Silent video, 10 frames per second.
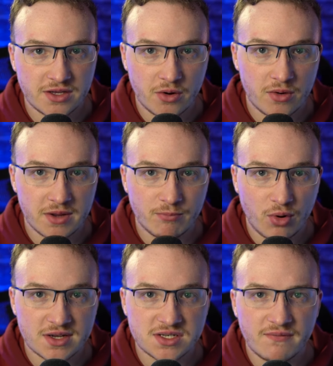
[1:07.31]
you know,
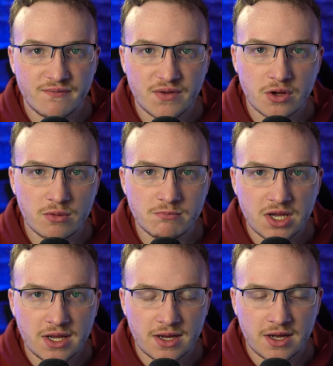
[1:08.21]
impressive film
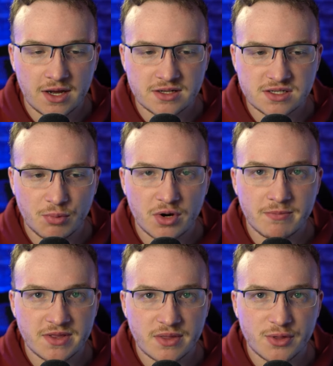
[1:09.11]
to put
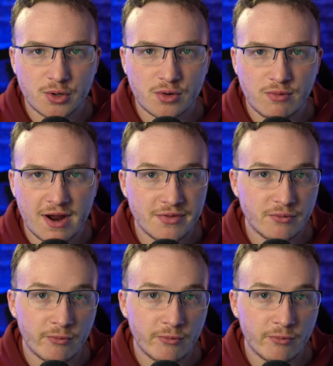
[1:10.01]
him in the third round.